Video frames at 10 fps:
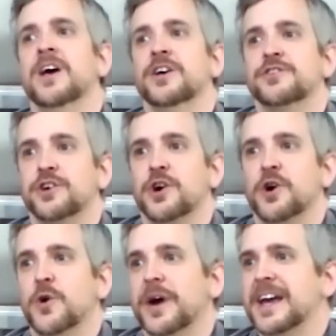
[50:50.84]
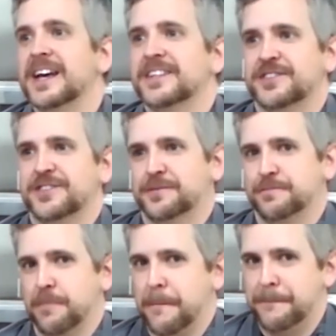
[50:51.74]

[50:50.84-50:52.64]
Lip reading: So it's